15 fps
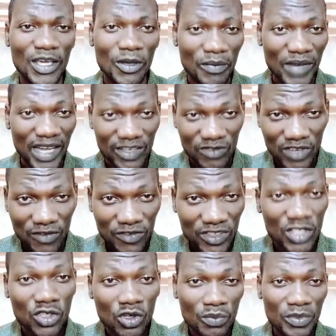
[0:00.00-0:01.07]
But if you are
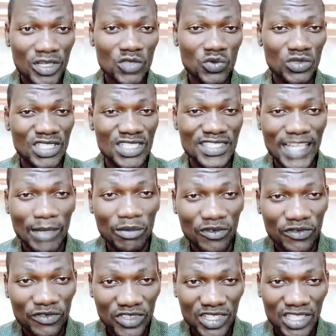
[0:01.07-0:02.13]
feeding your birds with this type of
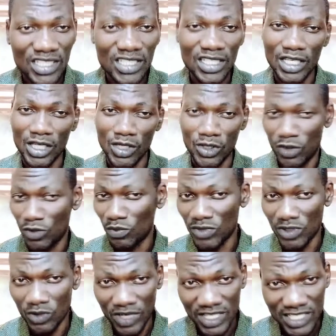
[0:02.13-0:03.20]
feed, the
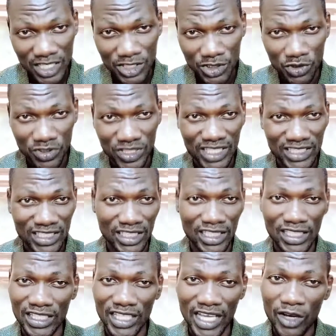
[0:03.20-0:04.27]
rest assured that
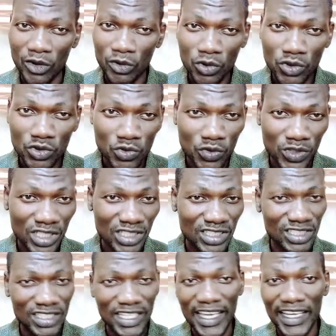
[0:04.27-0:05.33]
their growth rate,
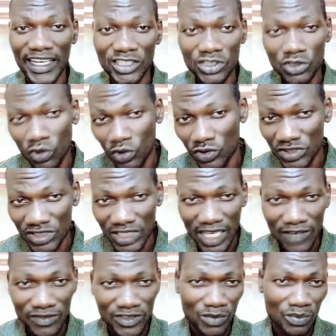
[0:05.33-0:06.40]
the energy
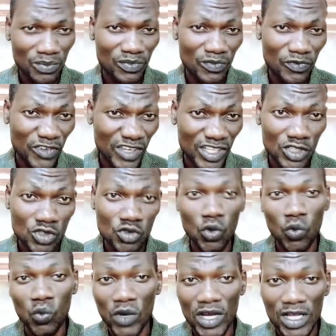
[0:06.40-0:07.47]
conserved, the feed is
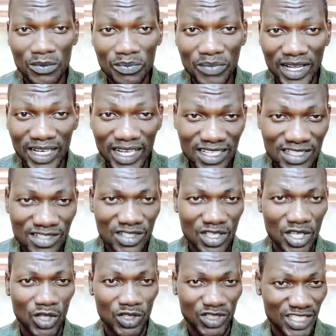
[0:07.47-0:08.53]
not well balanced.
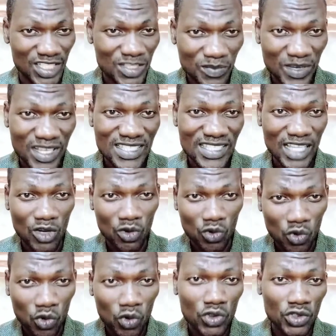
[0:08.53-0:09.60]
These birds now
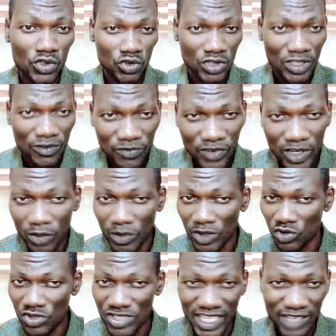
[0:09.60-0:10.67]
go into the environment
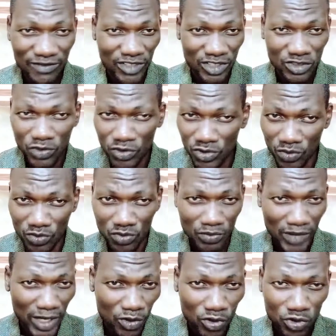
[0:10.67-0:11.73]
to scavenge for some
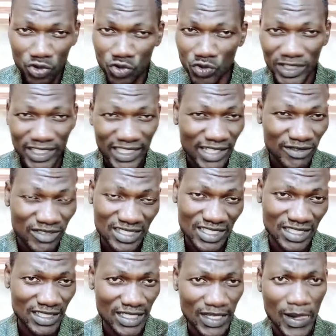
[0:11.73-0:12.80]
micronutrients and everything.